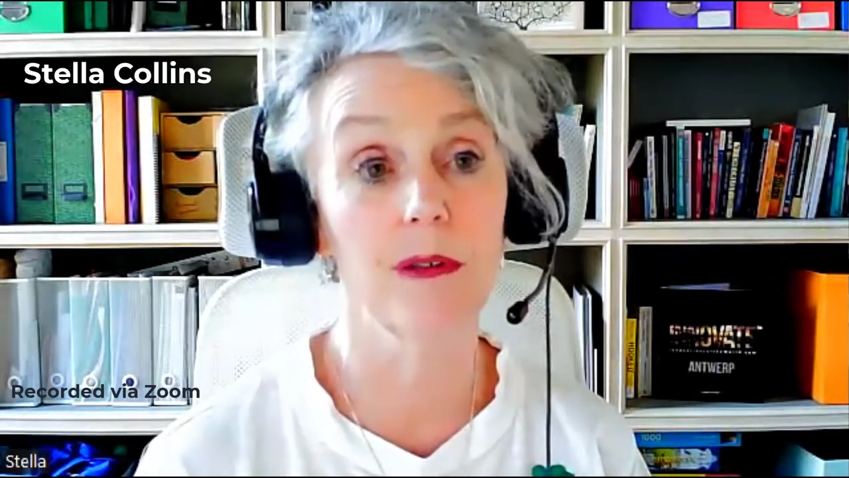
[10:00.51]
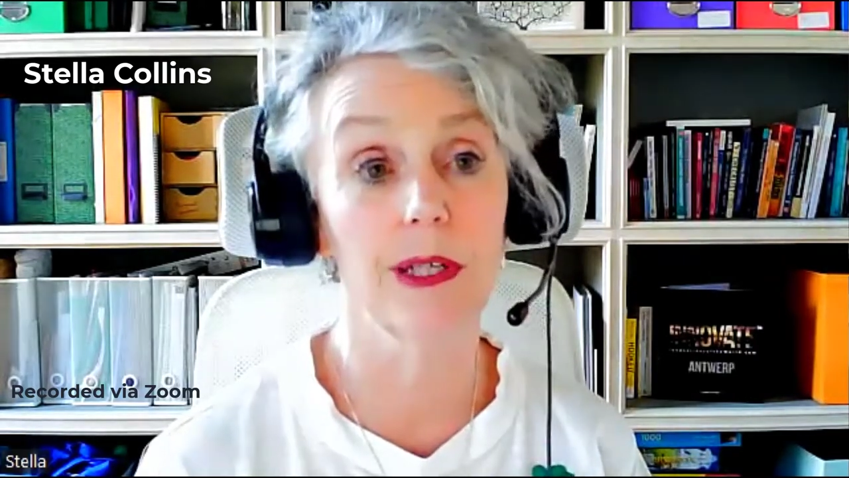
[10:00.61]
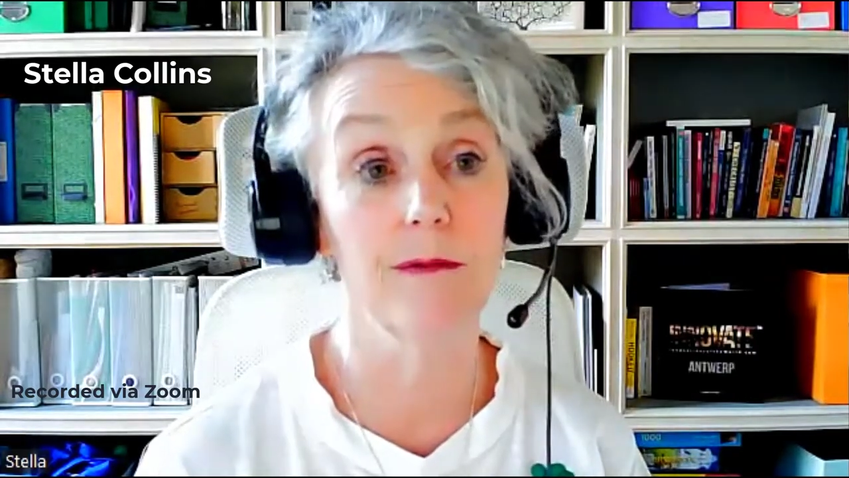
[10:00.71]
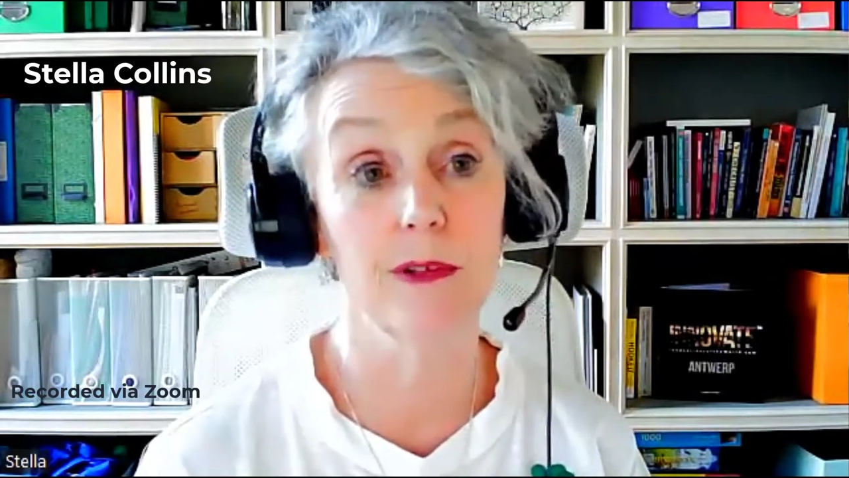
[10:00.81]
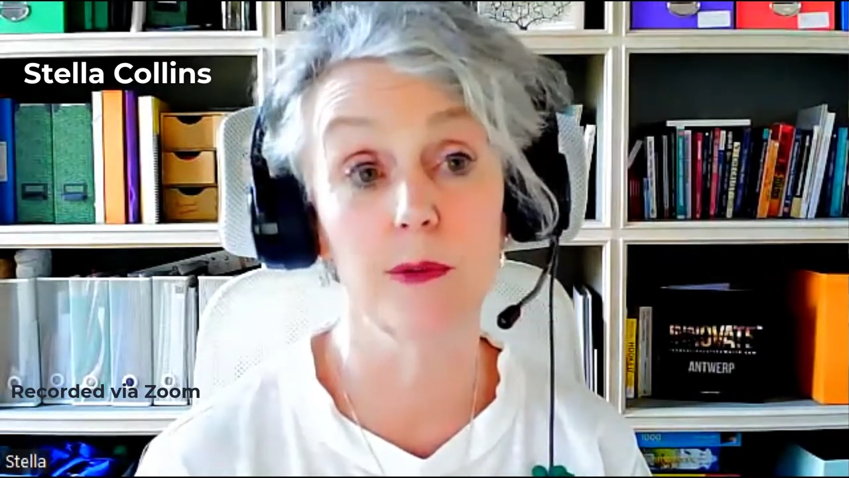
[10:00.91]

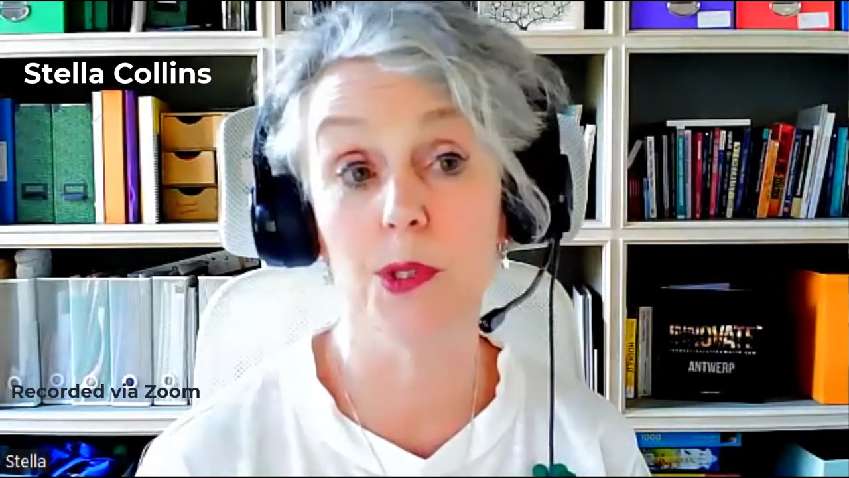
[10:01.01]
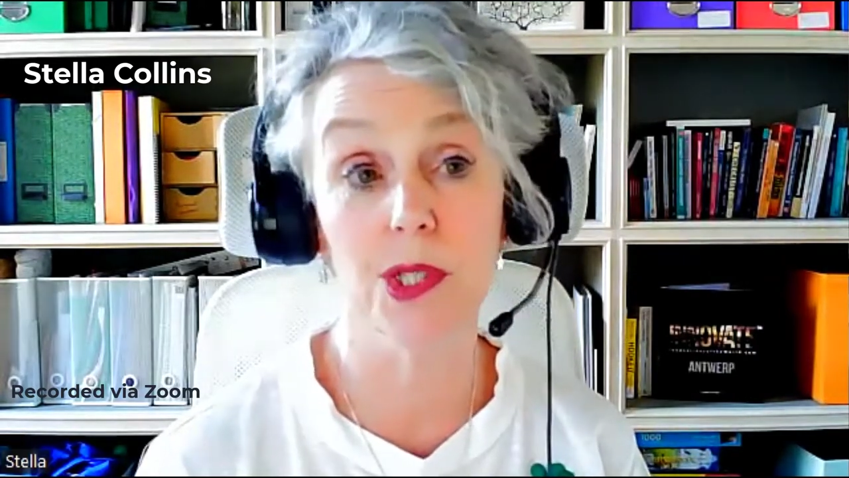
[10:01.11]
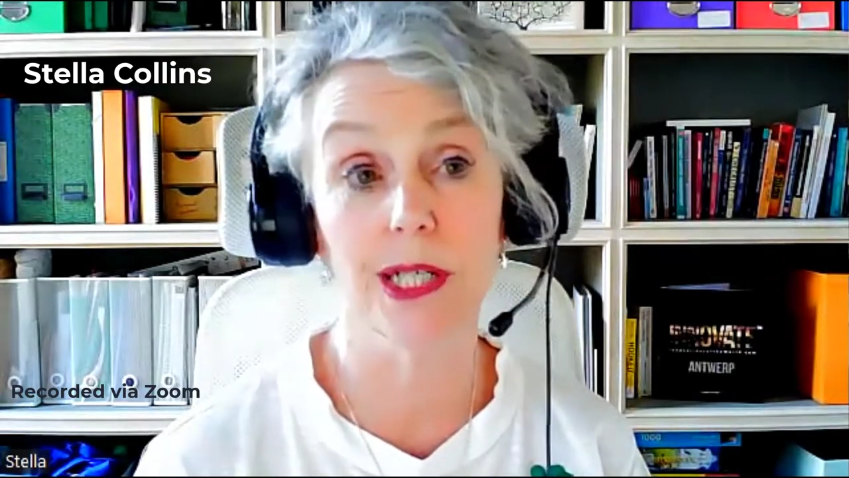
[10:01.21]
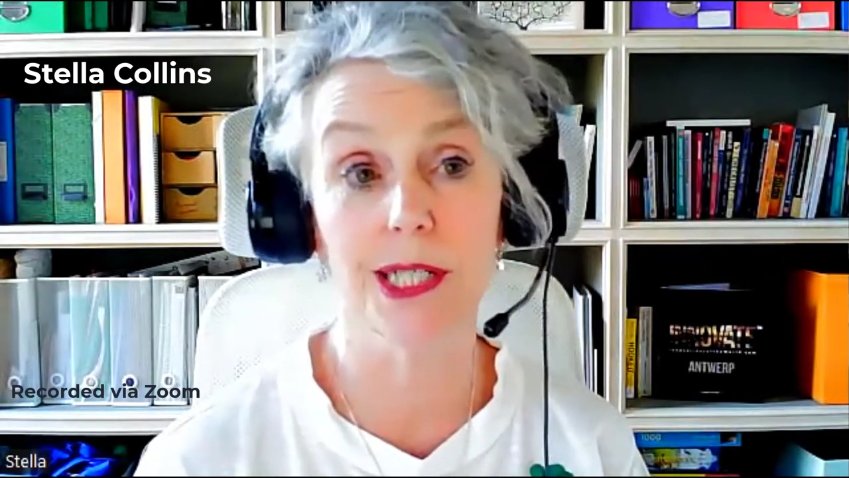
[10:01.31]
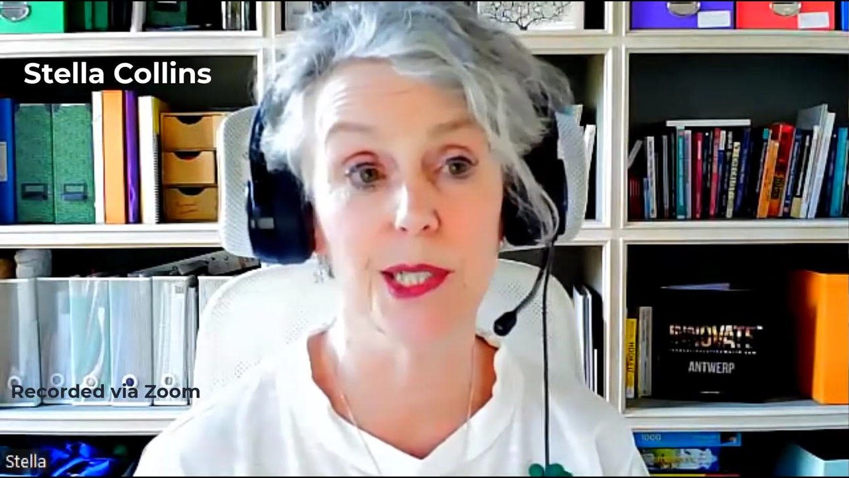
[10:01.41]
Influence,
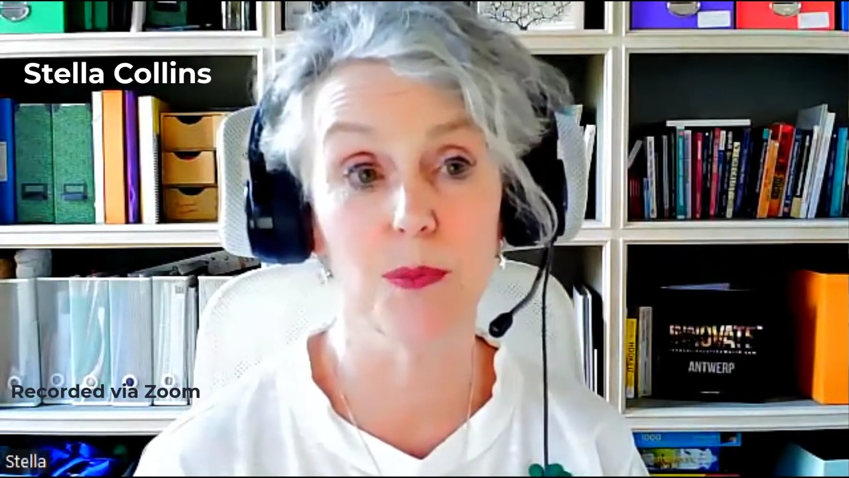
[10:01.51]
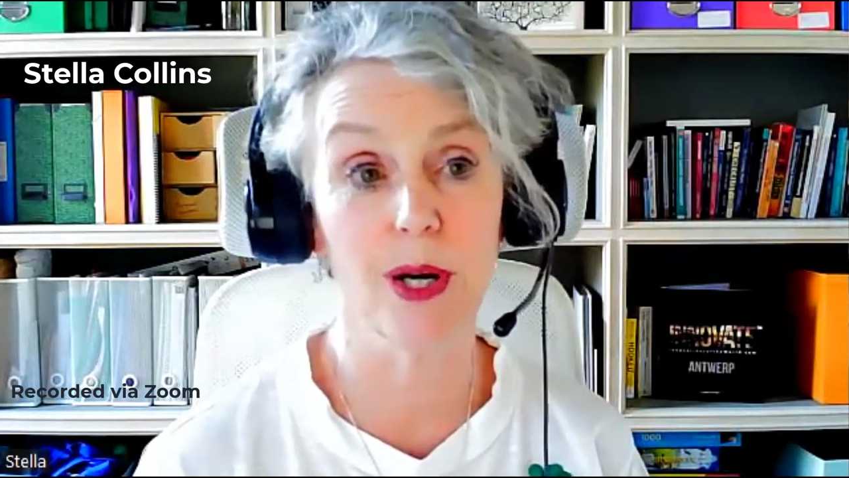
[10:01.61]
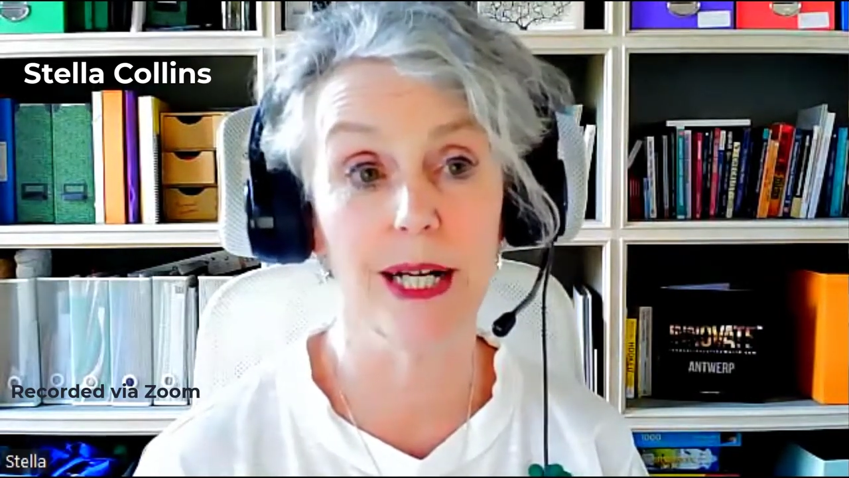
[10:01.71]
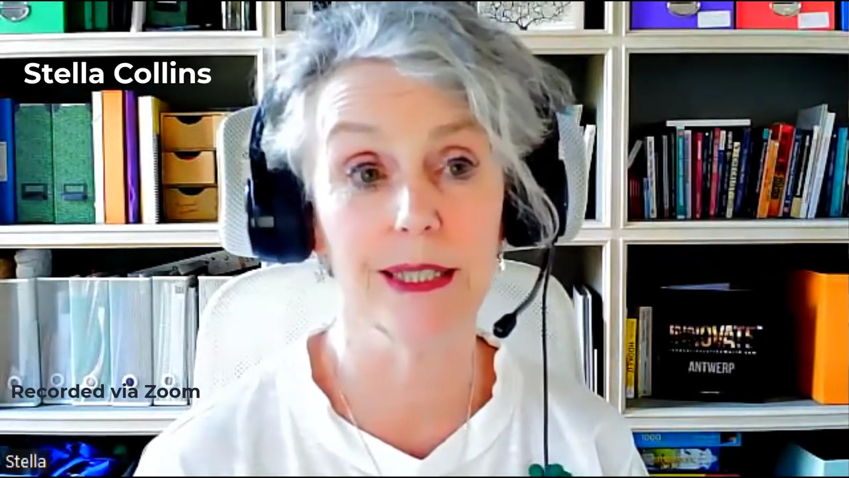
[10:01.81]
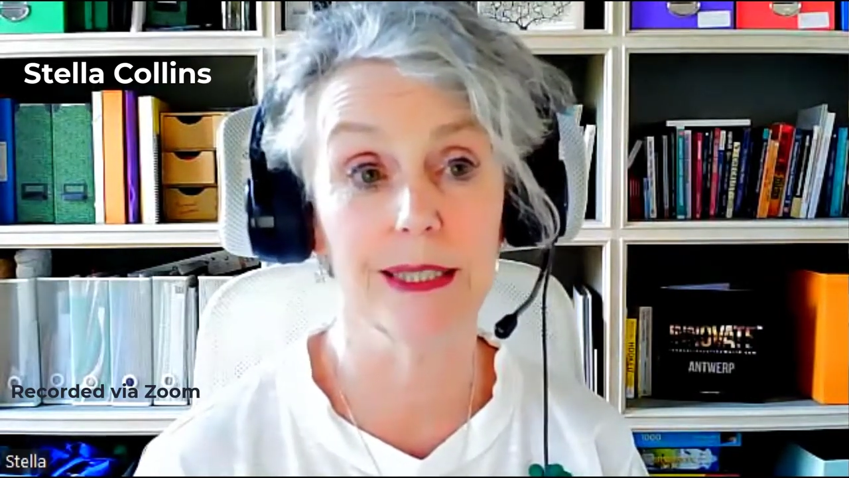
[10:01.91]
Science and
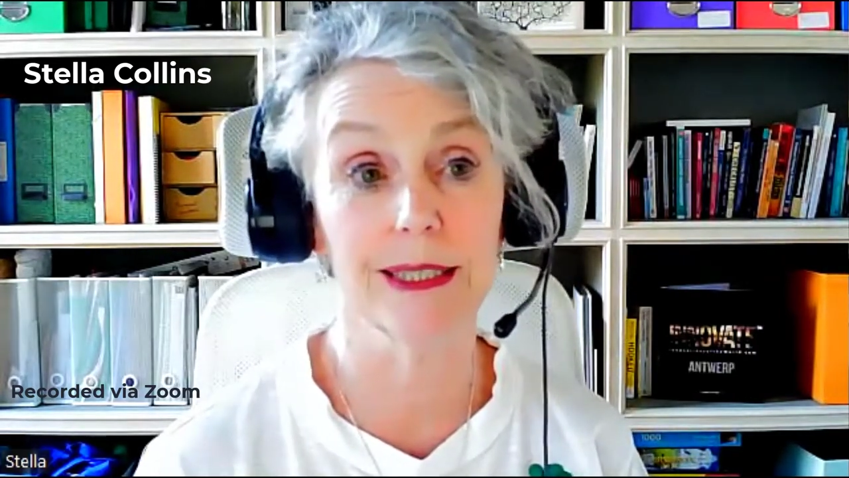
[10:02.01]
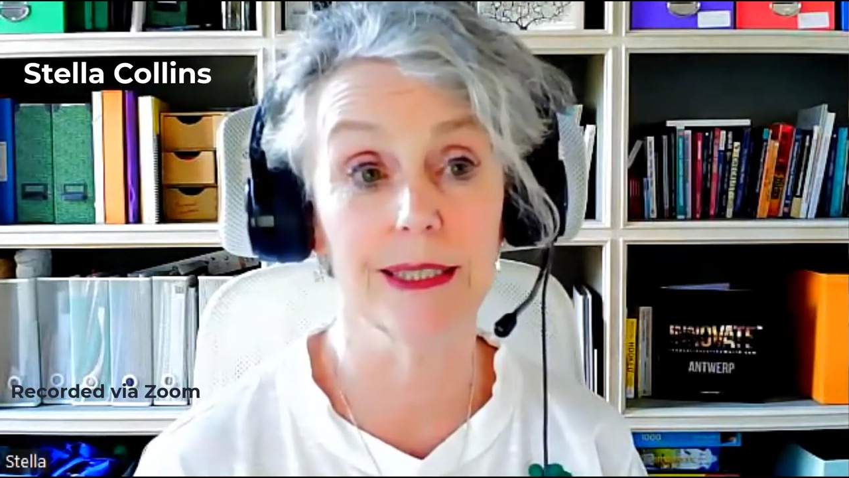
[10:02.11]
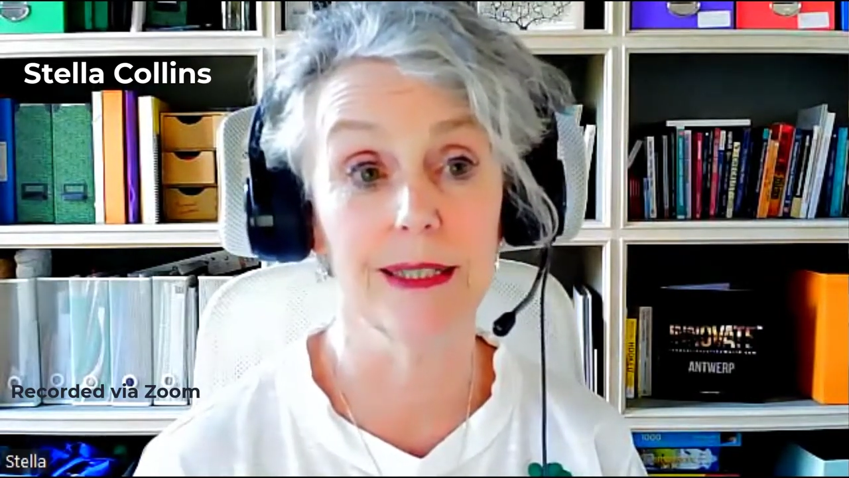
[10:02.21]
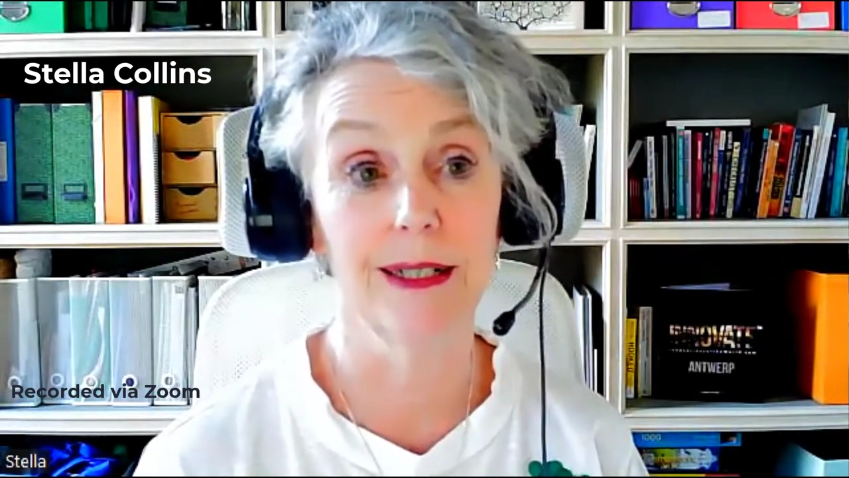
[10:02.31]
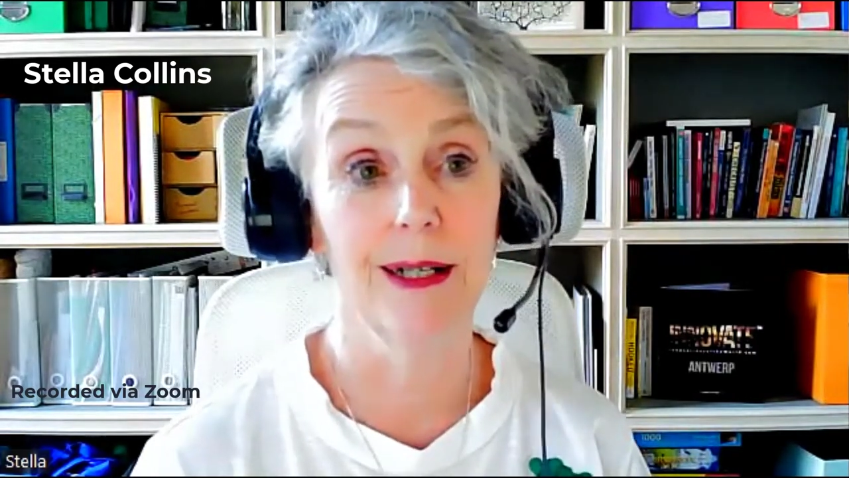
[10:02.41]
Practice,